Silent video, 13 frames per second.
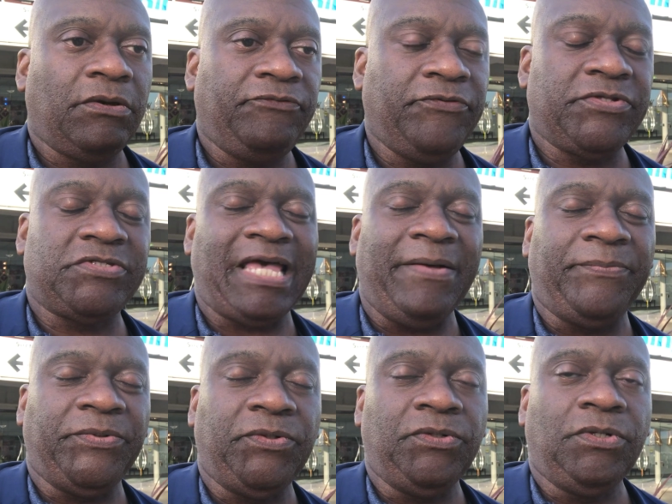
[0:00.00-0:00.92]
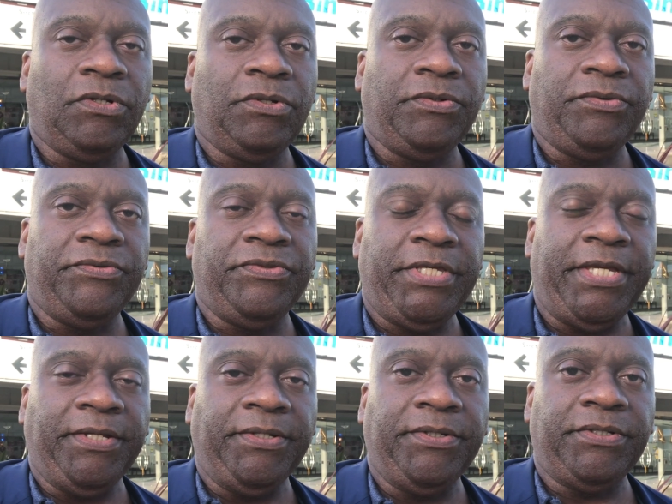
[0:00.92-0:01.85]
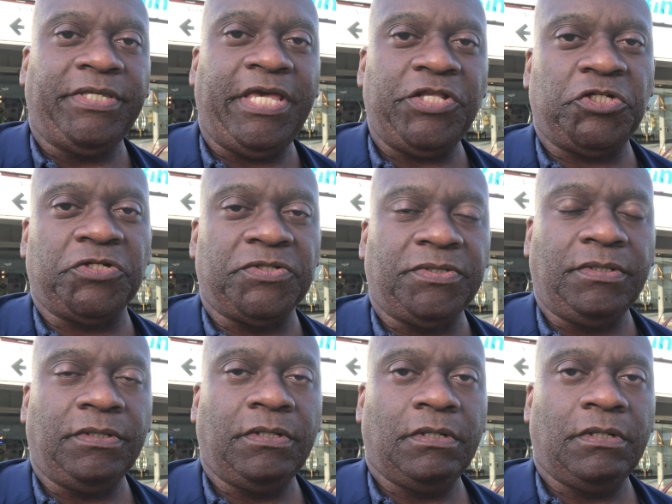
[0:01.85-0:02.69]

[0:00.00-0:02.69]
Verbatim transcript: For example, the kitchen